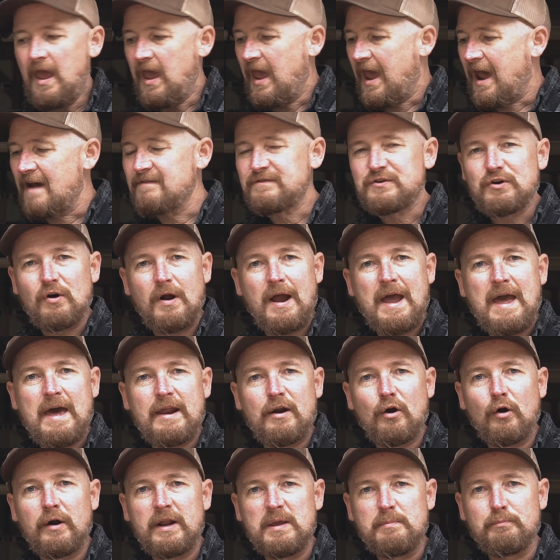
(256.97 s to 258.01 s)
After I had
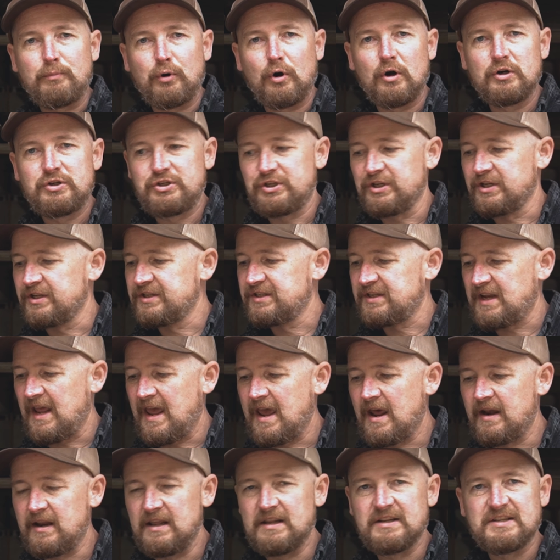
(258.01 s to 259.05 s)
already purchased
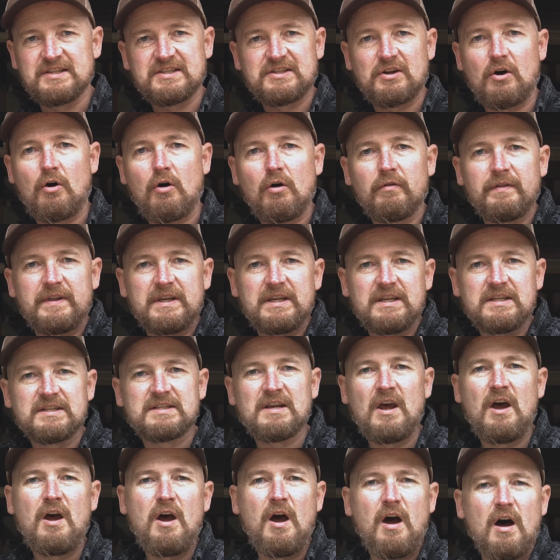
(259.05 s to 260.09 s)
and installed these,
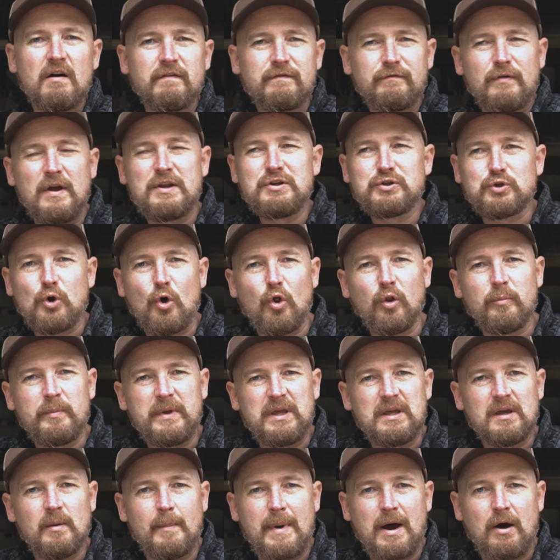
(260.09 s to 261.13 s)
a friend told
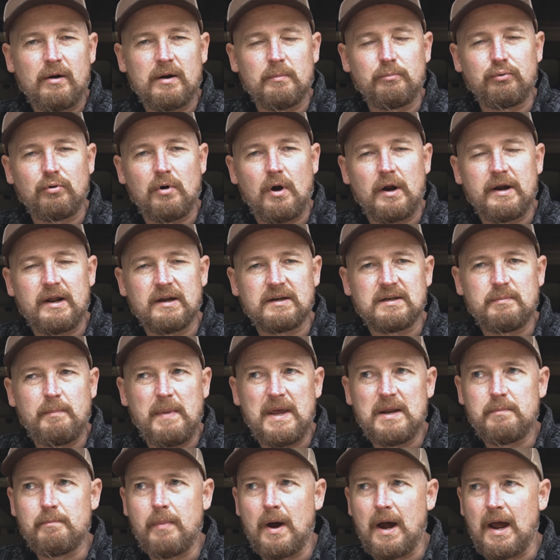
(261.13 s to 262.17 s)
me about a product
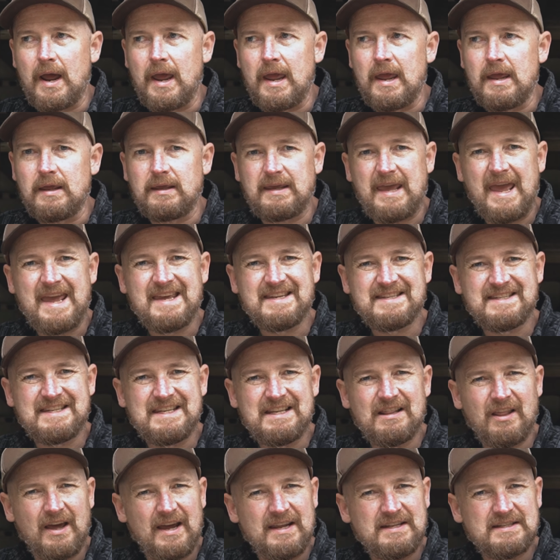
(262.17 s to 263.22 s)
made by KC
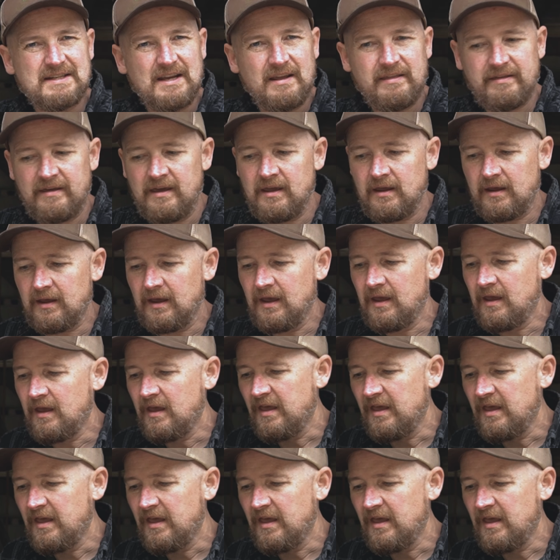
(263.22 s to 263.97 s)
Lights, I think,